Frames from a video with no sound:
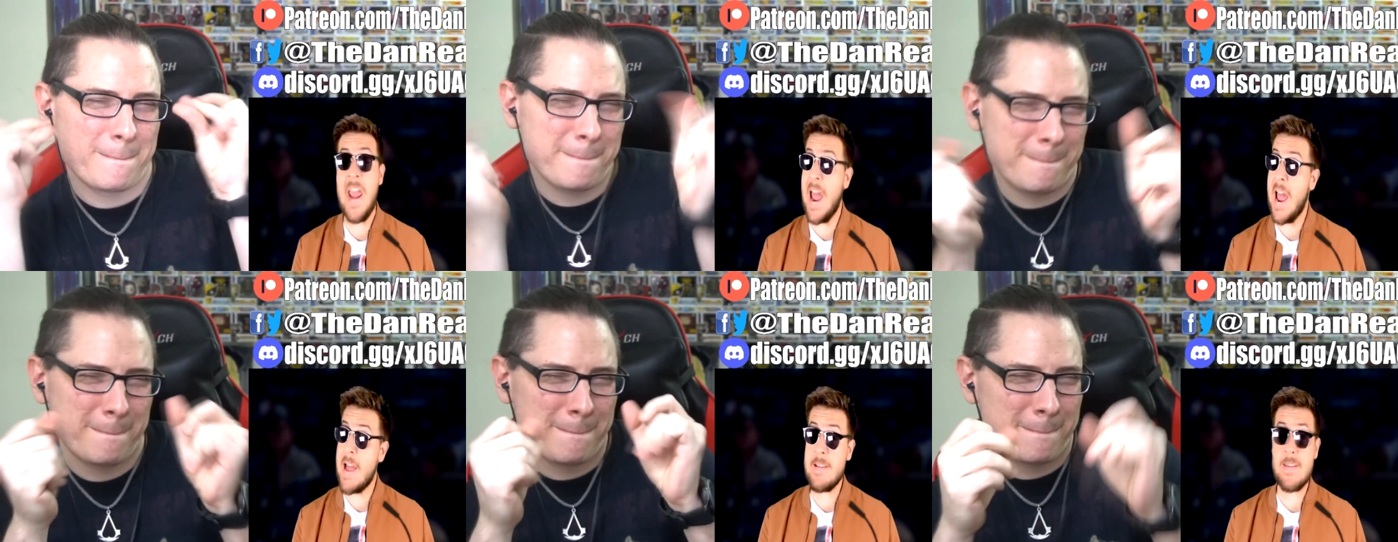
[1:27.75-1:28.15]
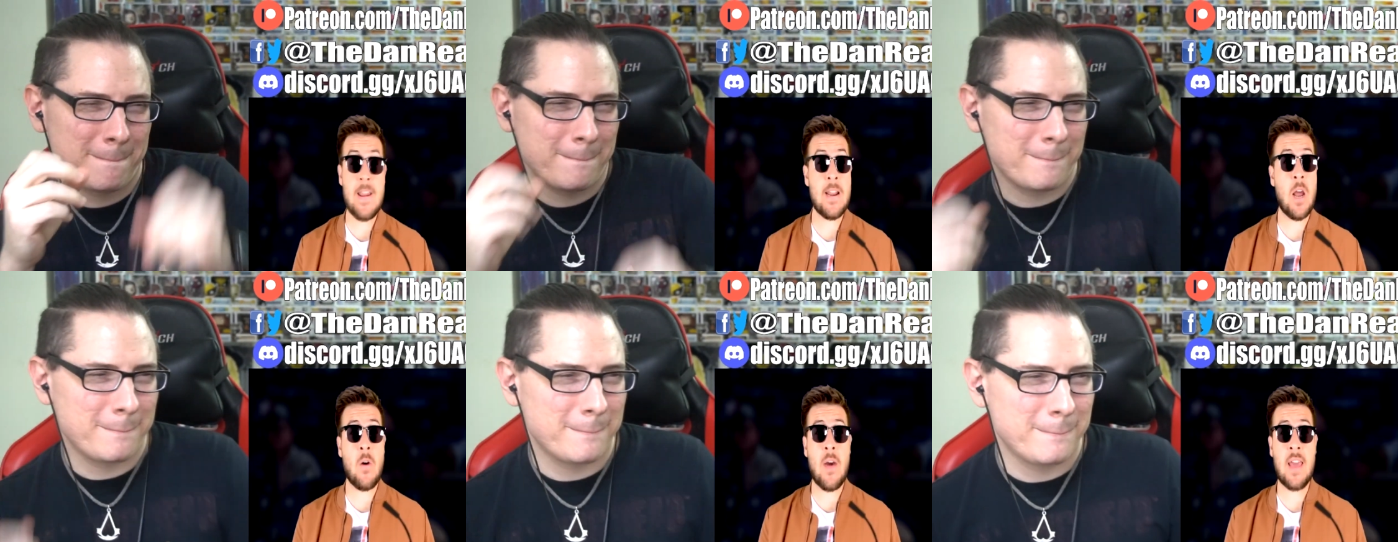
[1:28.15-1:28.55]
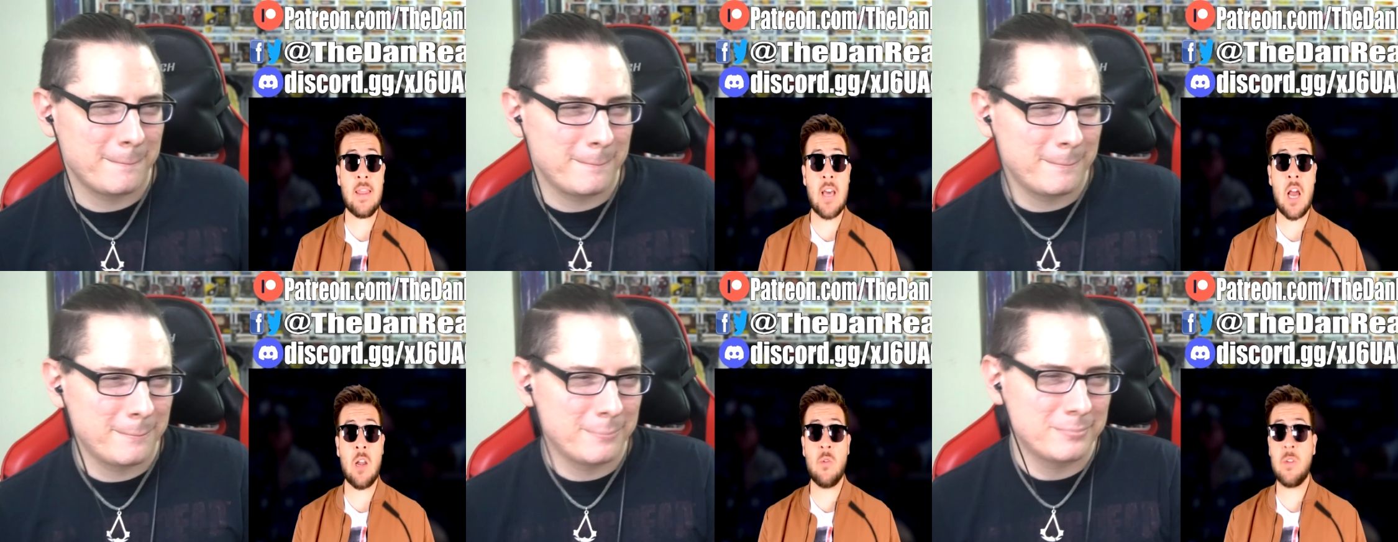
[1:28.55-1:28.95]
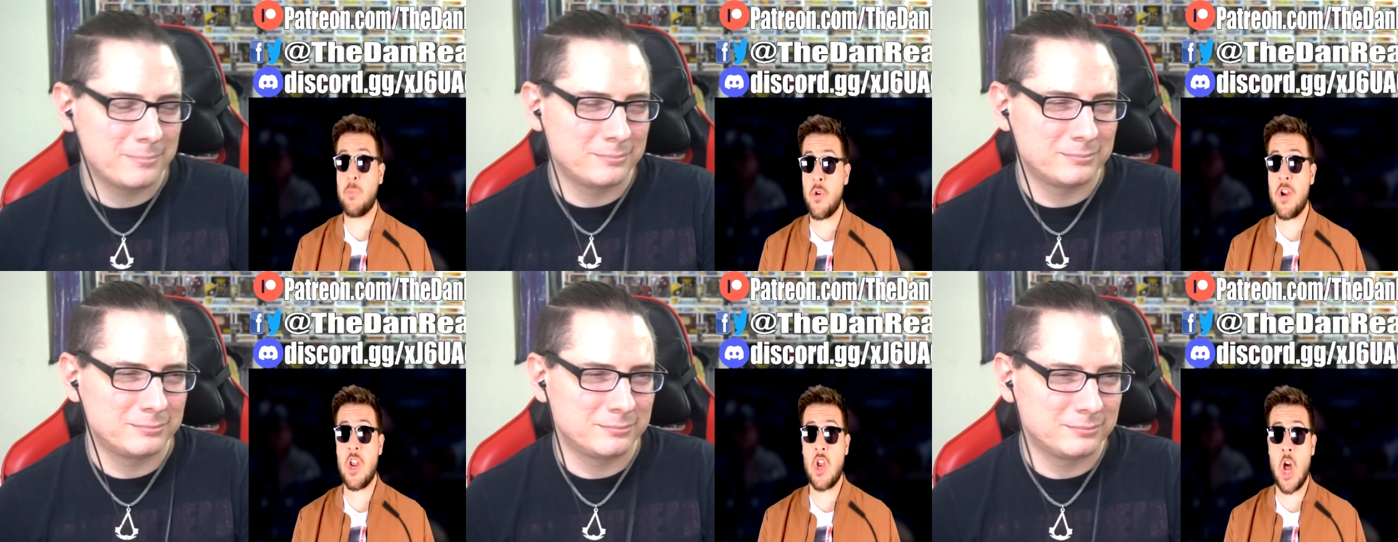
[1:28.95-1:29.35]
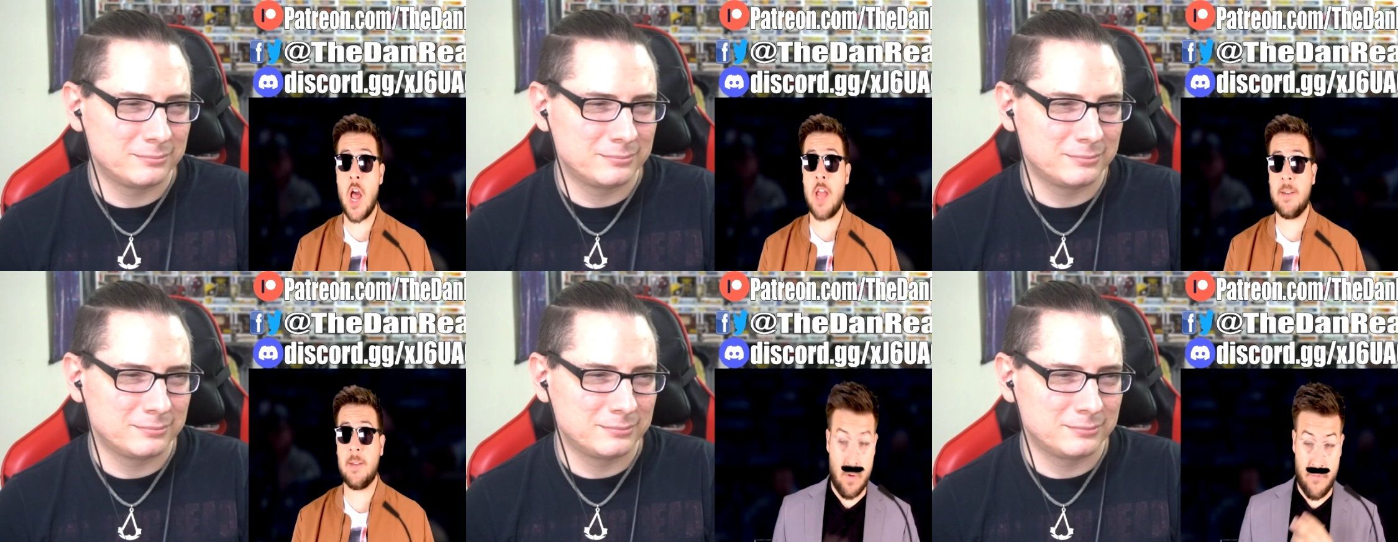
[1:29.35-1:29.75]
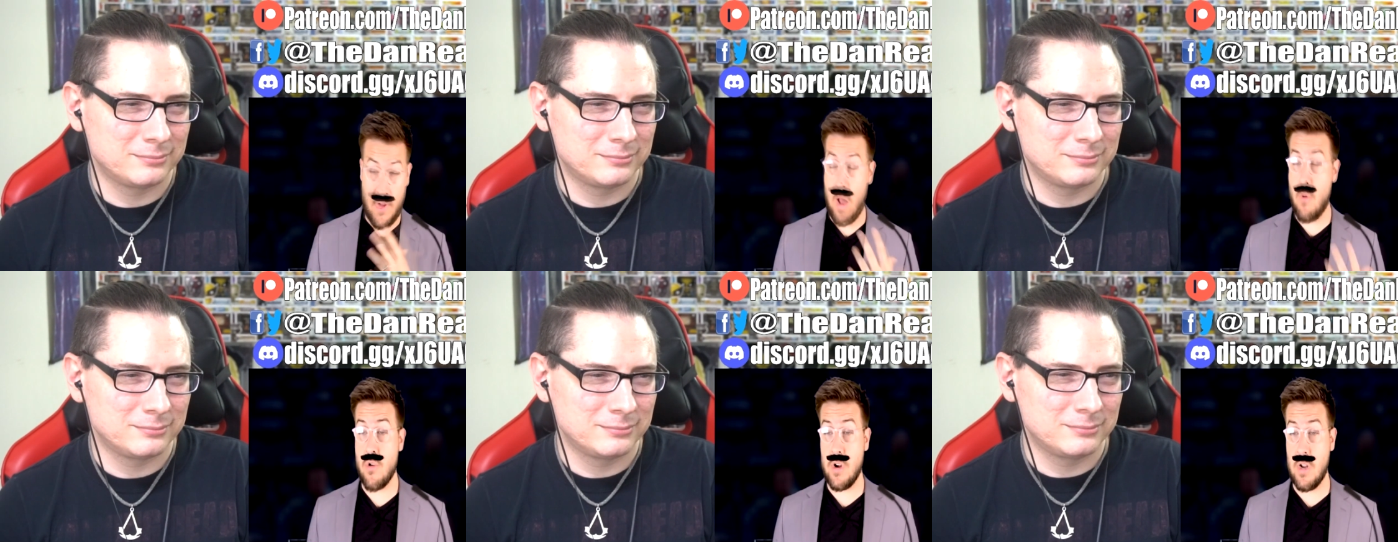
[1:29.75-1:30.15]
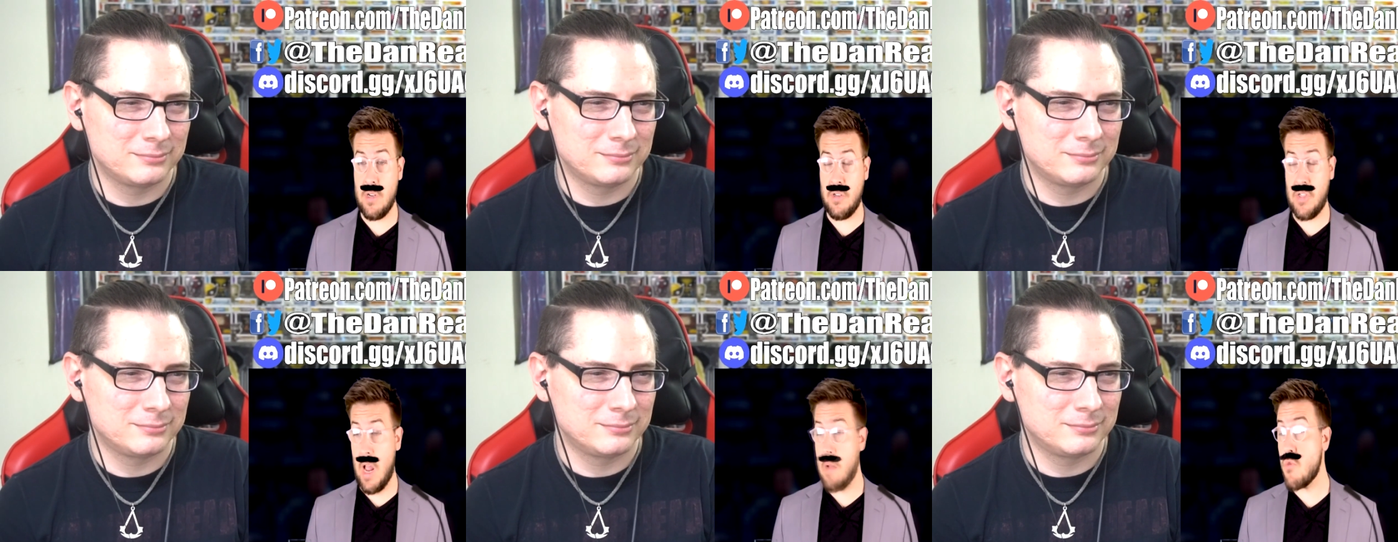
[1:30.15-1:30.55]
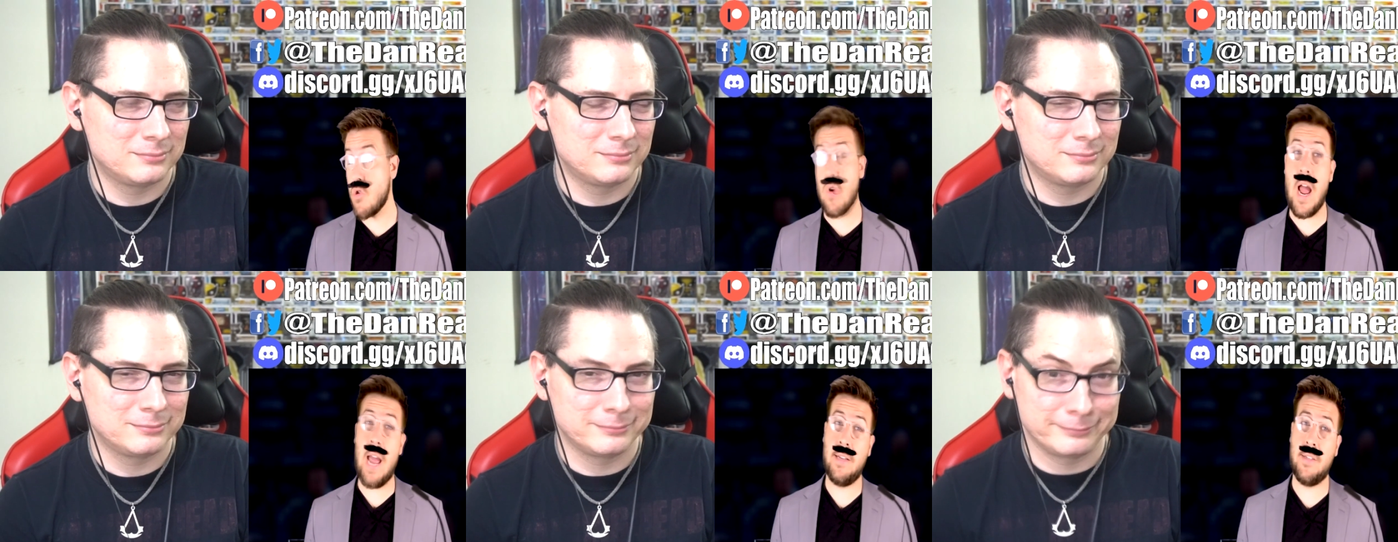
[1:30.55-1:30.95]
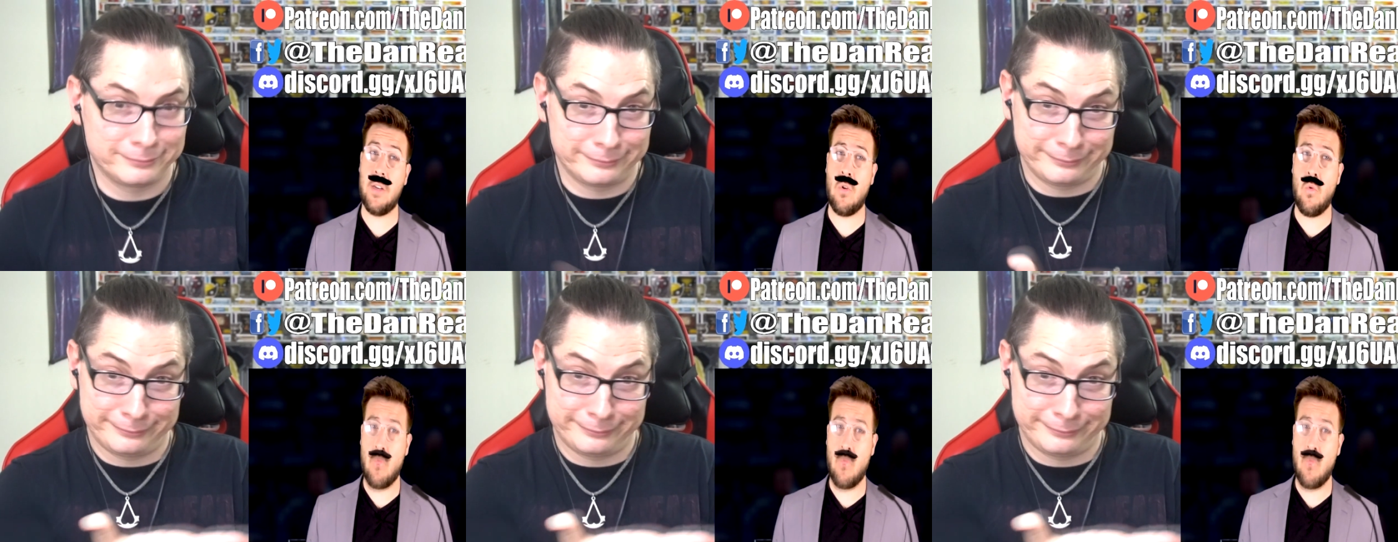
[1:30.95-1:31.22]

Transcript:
Speaker 1: Yeah, you know, I thought it was pretty good. You know, if I were to summarize in a